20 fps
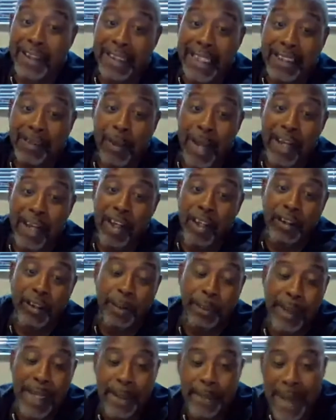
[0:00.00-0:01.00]
That's where I learned to
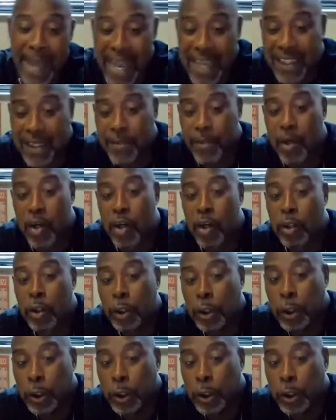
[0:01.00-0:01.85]
play basketball.